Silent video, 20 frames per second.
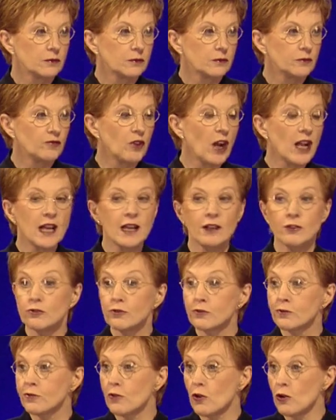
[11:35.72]
Round
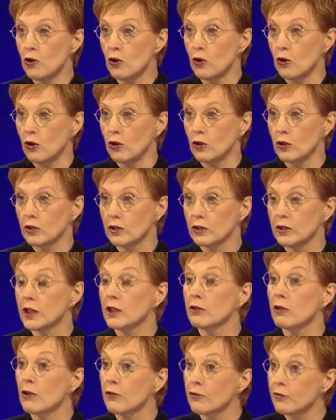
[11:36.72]
4,
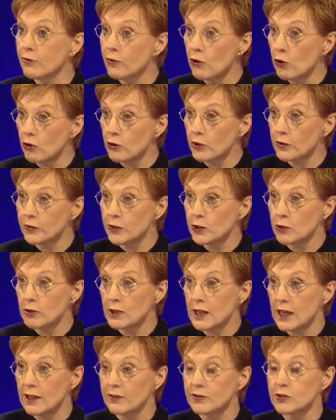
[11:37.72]
there are 4 of you
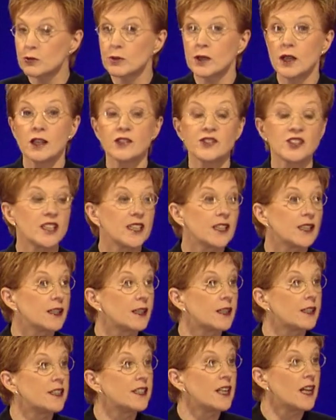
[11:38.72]
left. We are
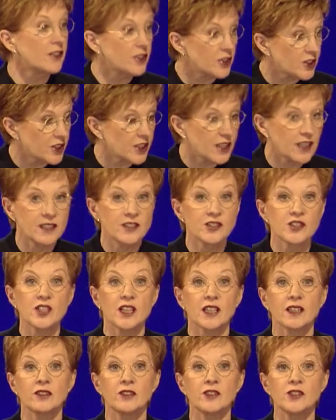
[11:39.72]
taking another 10
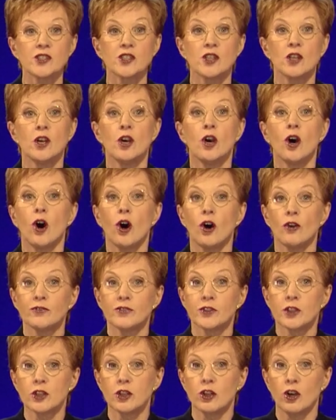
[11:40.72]
seconds off
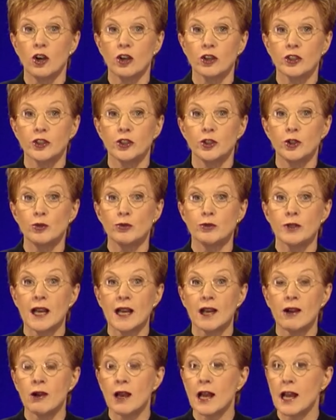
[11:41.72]
the clock. You
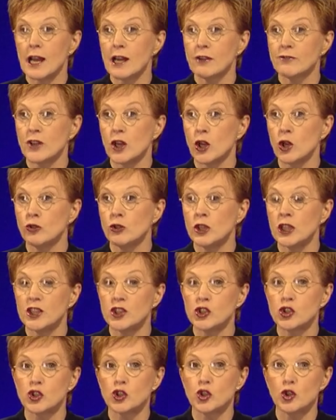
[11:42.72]
now have only
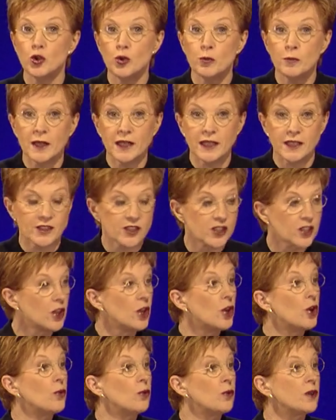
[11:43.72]
2 minutes.
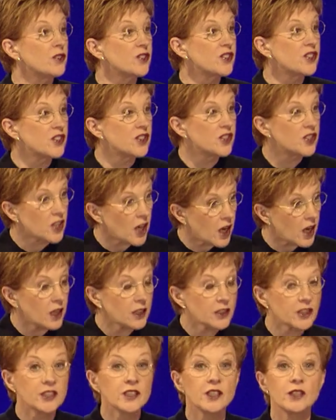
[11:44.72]
We'll
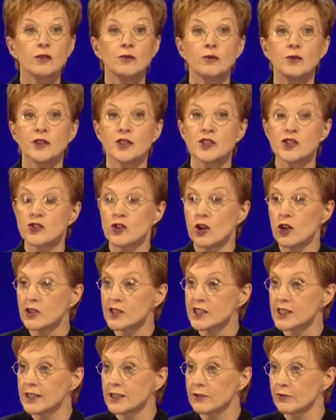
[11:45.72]
start with the
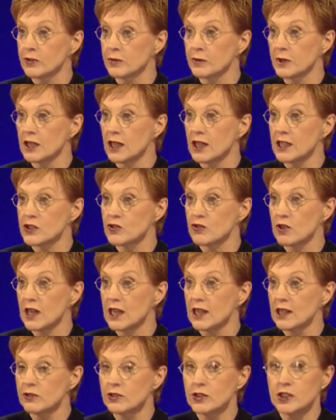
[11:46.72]
strongest link from the last
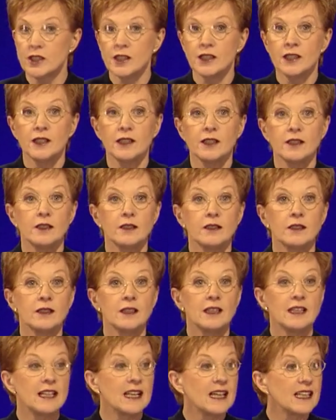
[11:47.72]
round.
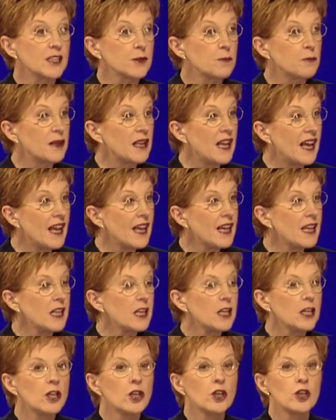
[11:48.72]
Let's play
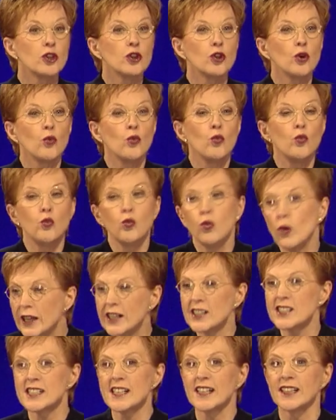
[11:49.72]
the
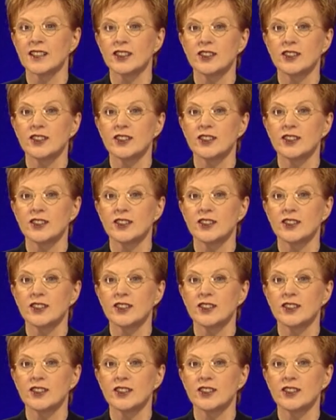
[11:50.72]
weakest link.